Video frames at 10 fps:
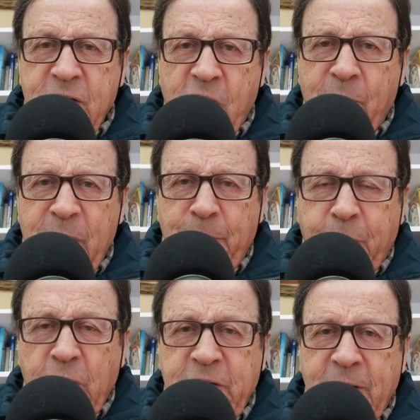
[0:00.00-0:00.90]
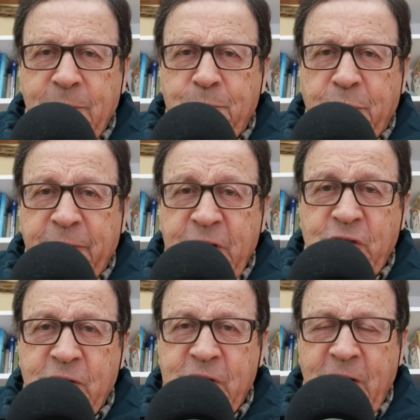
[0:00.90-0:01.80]
some important
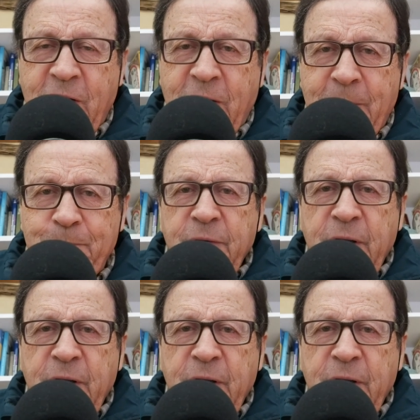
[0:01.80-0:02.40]
provisions here.